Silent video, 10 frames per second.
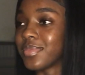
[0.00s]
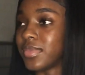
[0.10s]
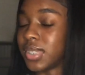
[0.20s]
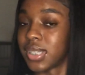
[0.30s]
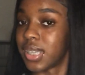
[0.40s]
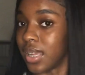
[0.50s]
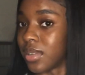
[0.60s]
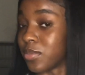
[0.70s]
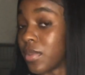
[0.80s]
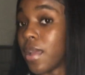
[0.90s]
Just
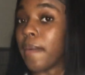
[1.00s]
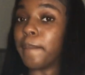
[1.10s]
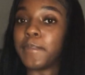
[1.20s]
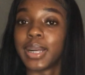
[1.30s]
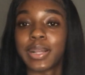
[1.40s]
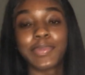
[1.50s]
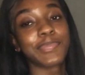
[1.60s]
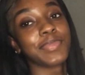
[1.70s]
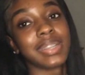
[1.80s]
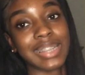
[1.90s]
kidding. But
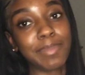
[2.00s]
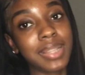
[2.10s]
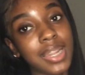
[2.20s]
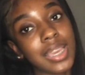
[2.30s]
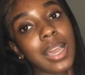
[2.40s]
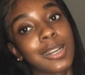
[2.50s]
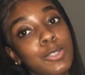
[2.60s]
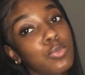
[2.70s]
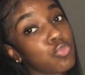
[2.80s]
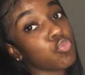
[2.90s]
Ny Millani
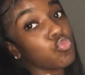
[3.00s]
out.